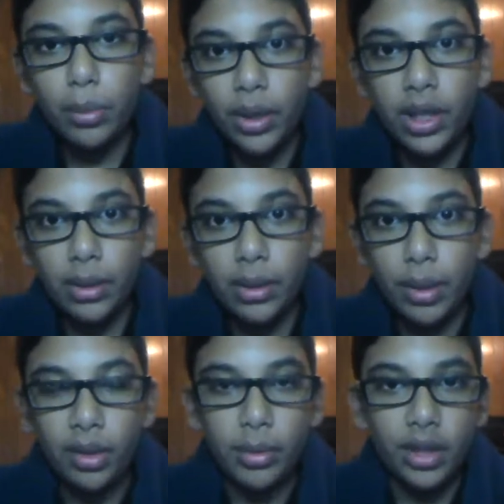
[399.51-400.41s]
We look at the
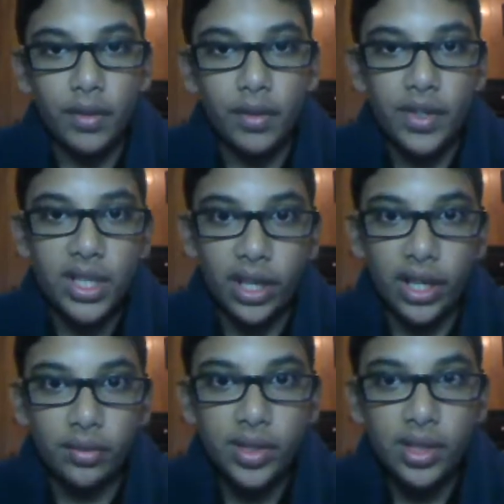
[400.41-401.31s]
betterment of
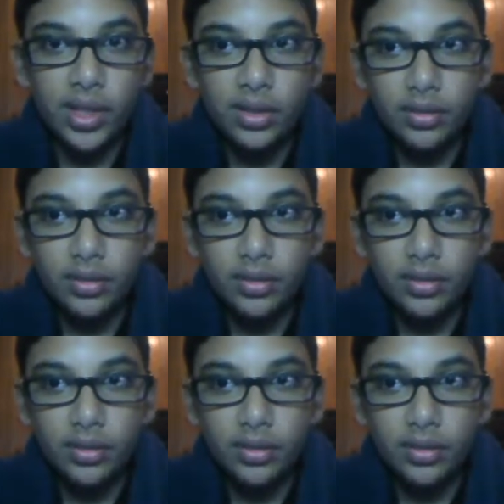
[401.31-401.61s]
ourselves.